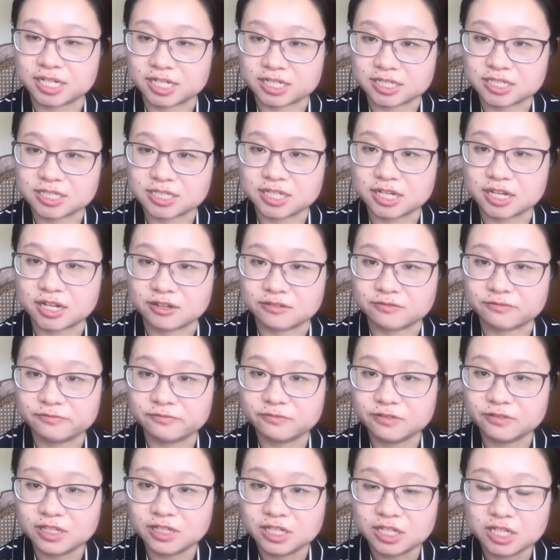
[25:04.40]
itself,
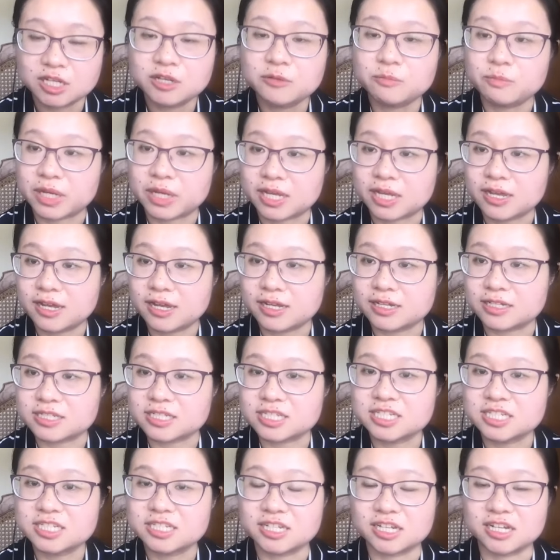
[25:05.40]

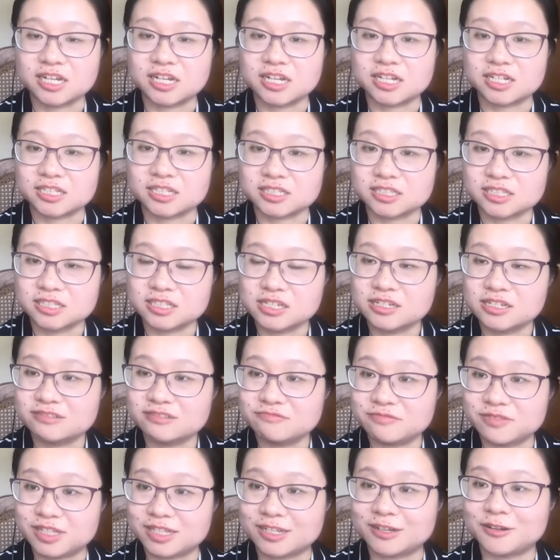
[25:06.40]
because
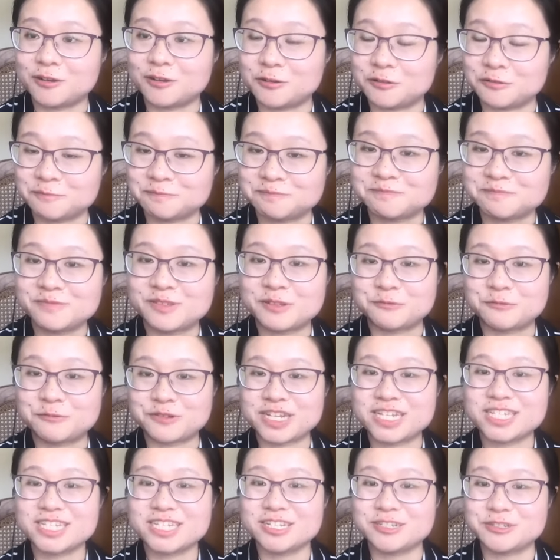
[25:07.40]
the
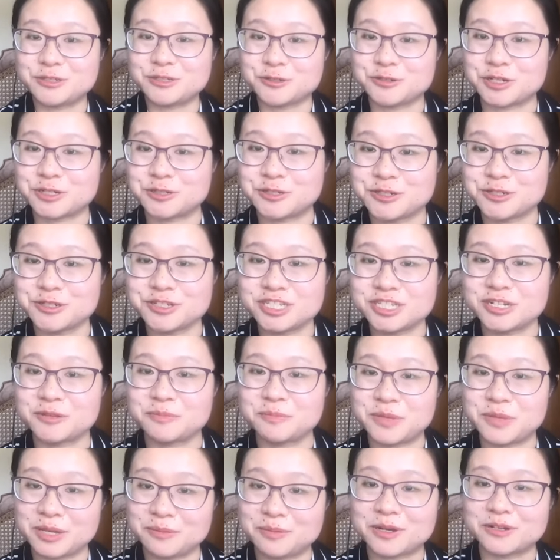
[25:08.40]
reason to reduce the
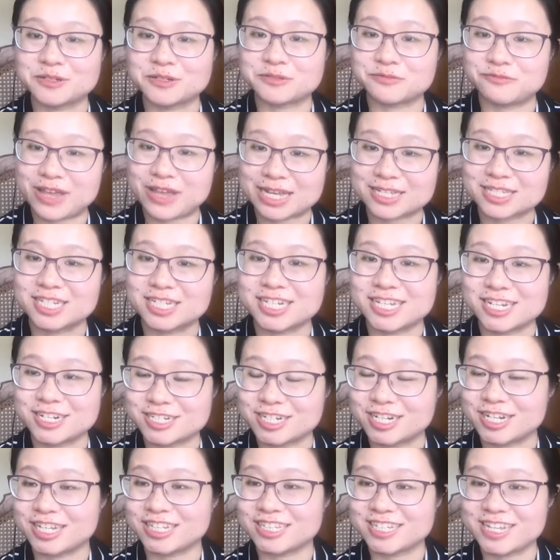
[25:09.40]
people's
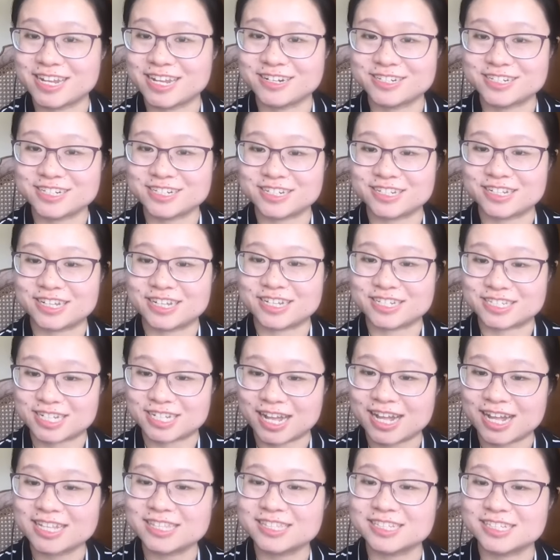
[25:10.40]
vaccination intention is
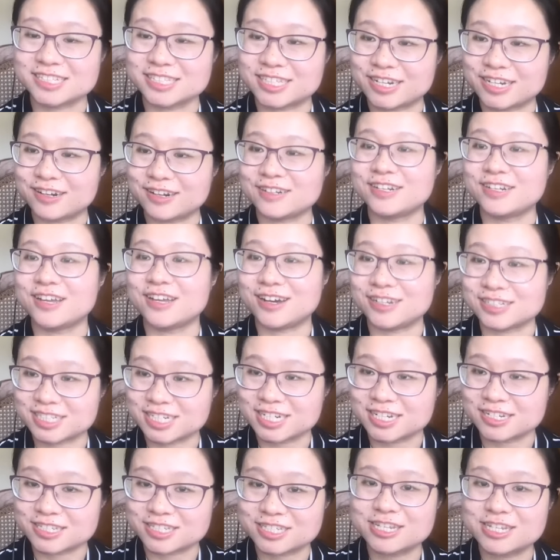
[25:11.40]
either they are not
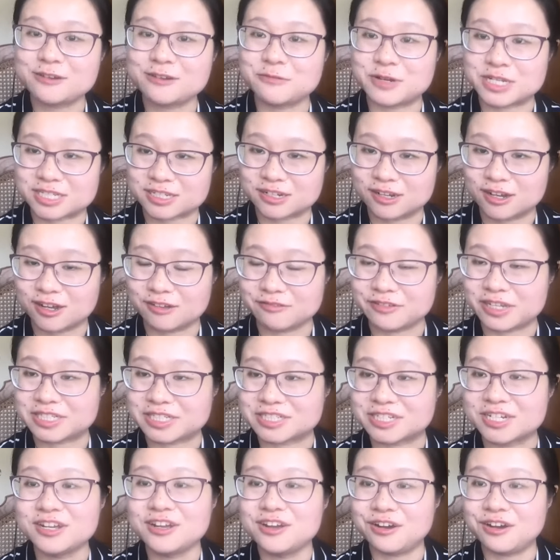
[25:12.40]
concerned with COVID
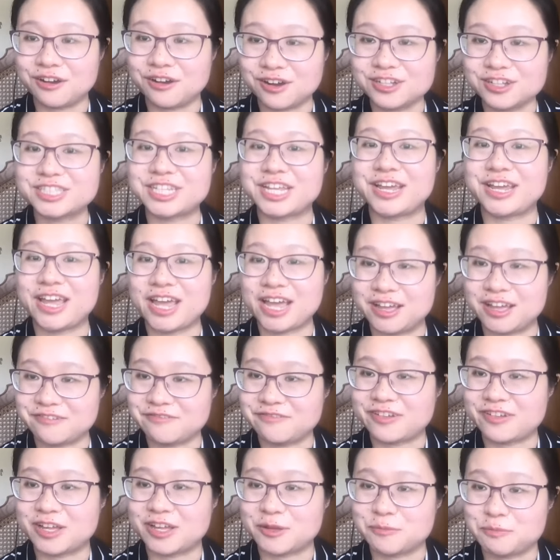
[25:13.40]
or they have
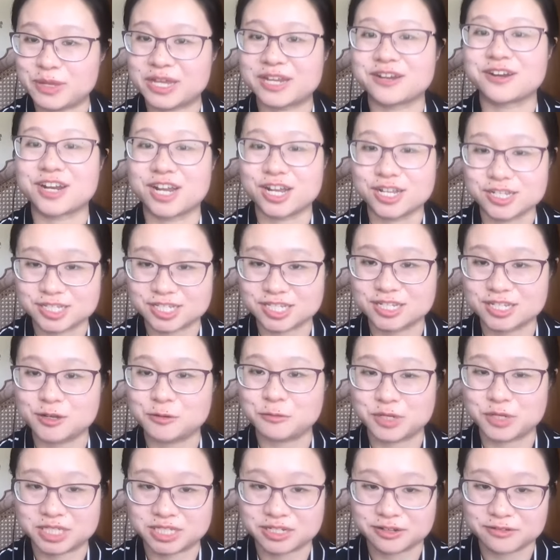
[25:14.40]
a bigger concern
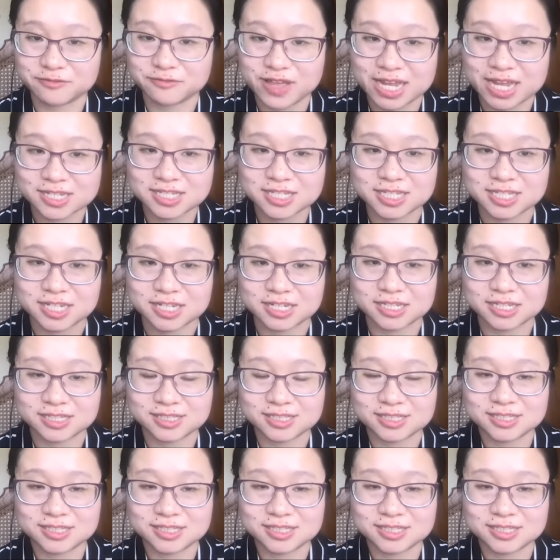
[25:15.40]
with the vaccine.